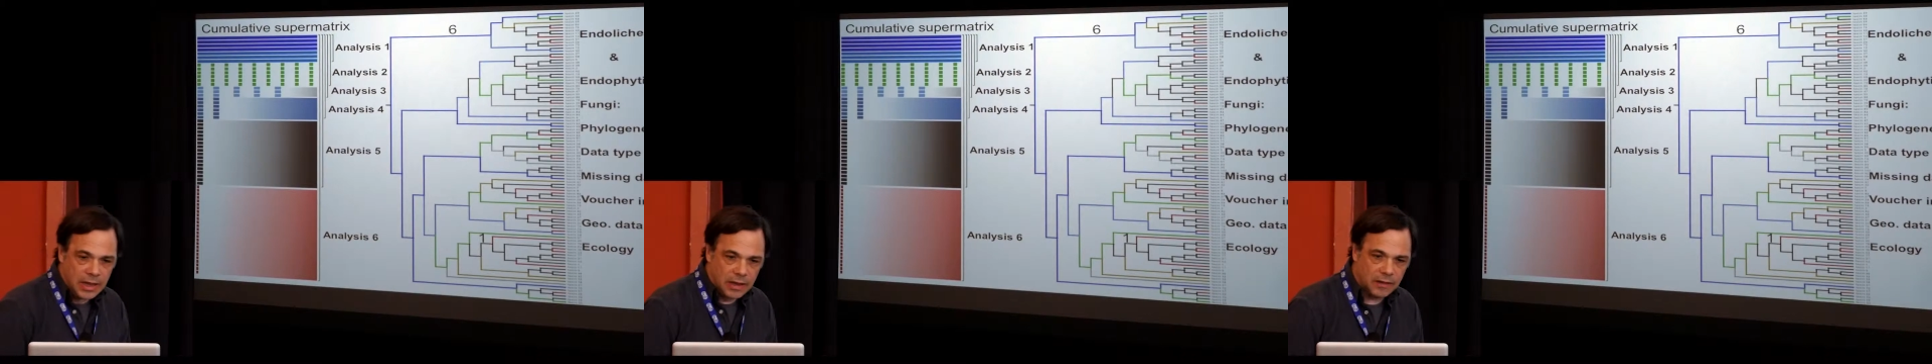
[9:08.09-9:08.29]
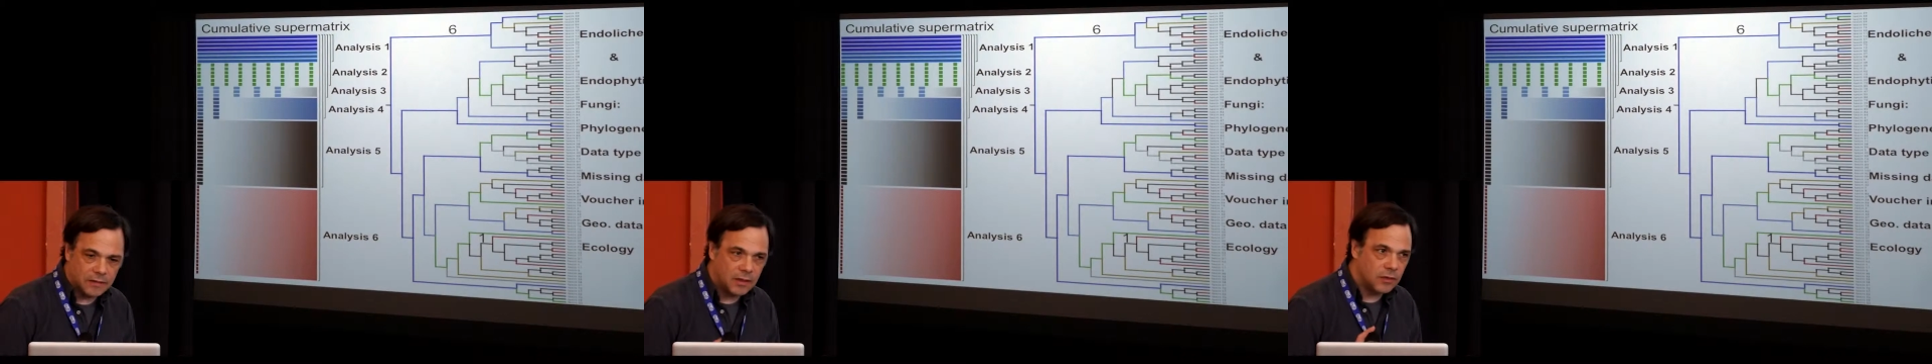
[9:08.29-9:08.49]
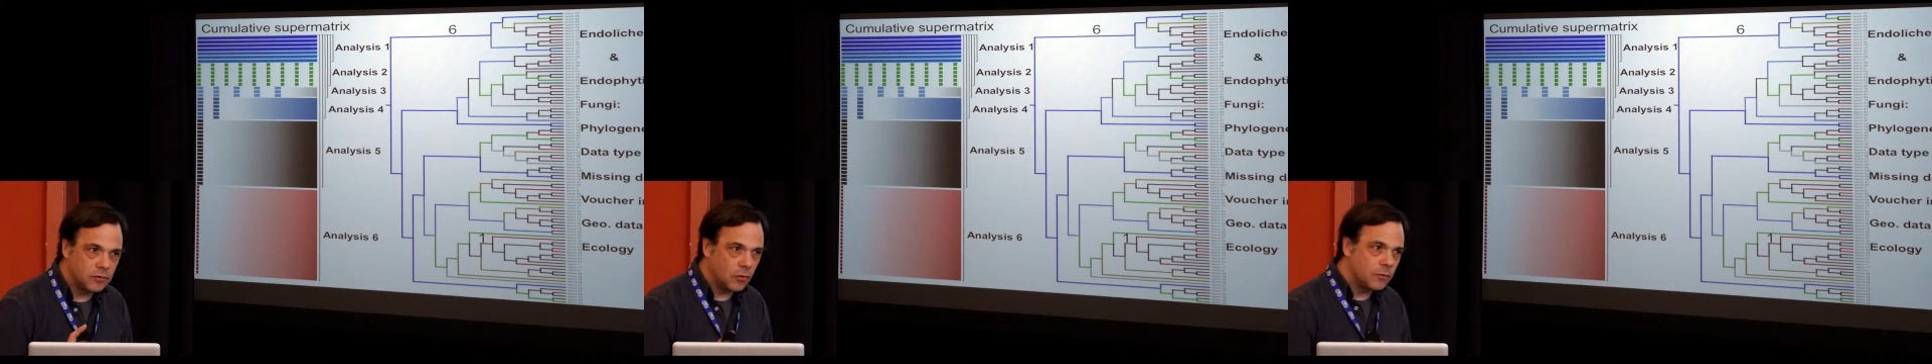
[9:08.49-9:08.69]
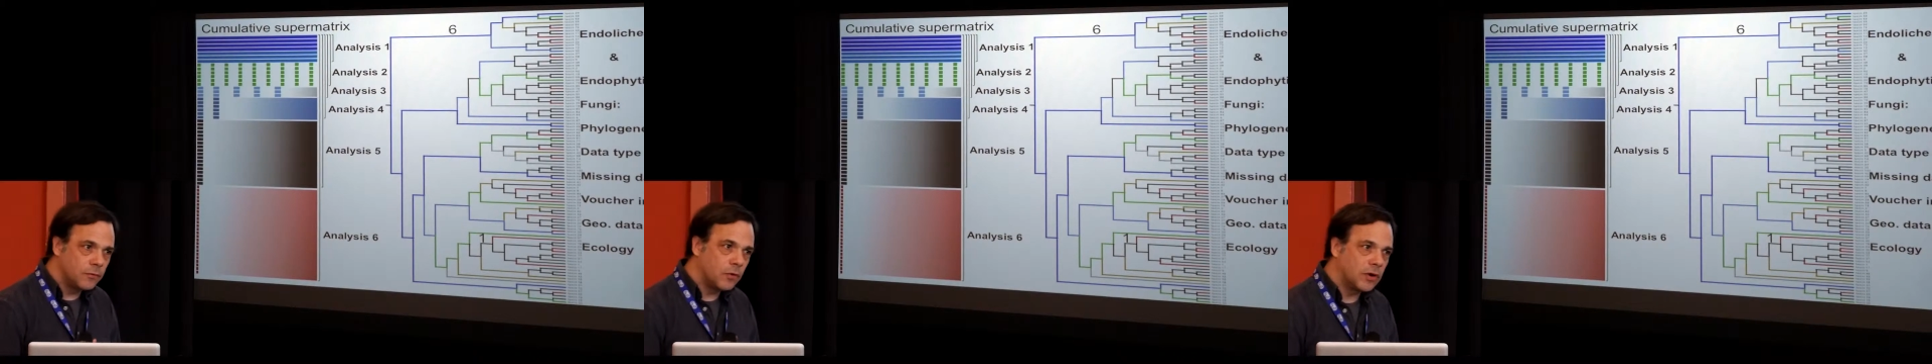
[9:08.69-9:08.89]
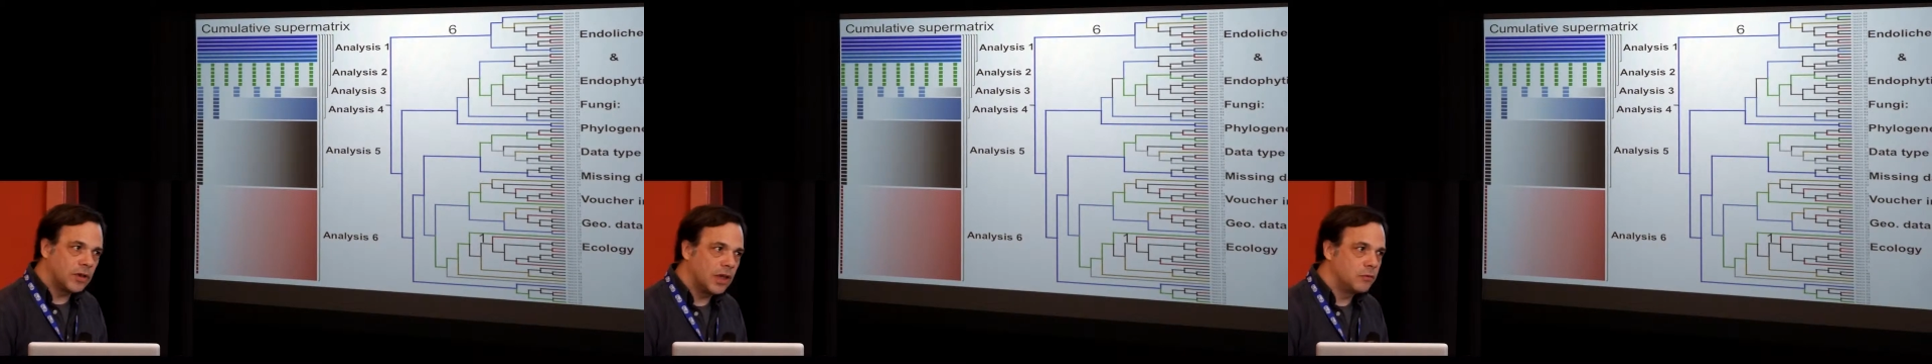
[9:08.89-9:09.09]
is that, don't
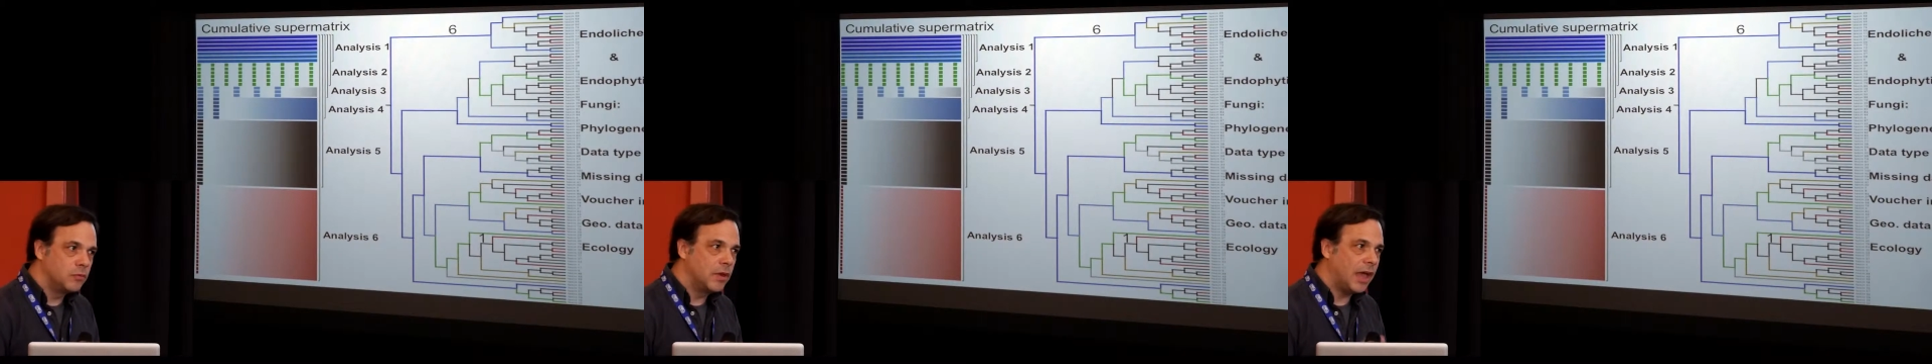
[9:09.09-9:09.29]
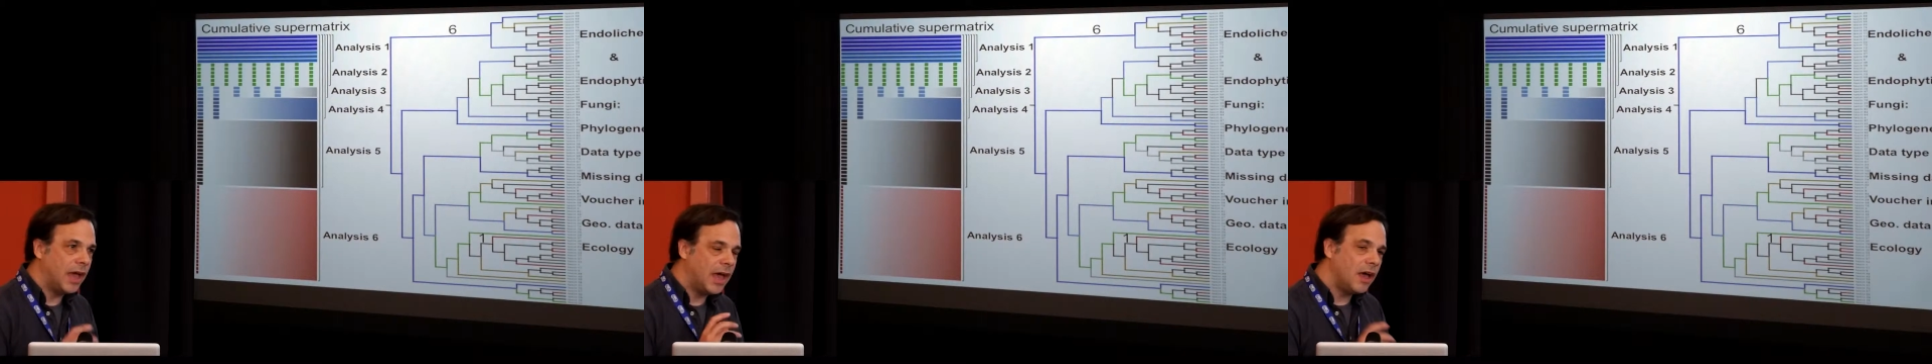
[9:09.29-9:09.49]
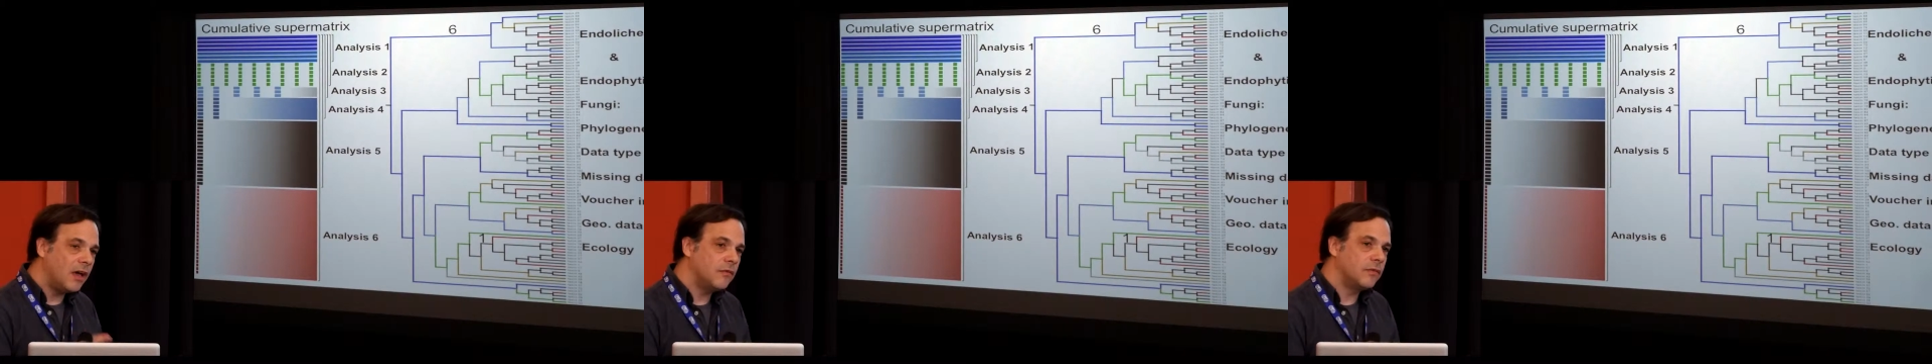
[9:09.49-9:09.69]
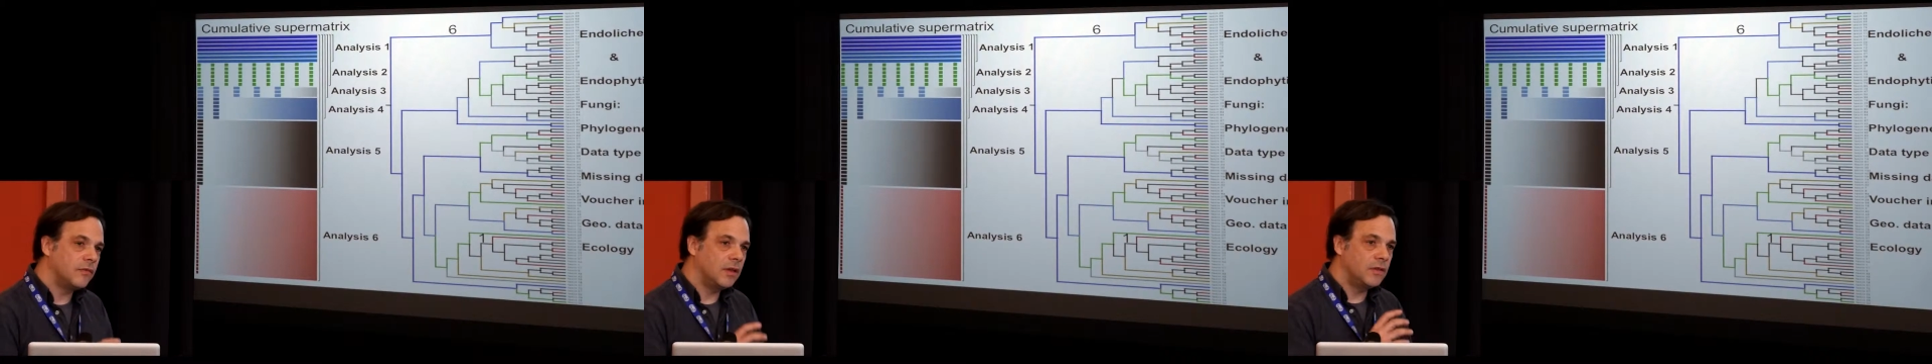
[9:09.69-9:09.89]
forget, we have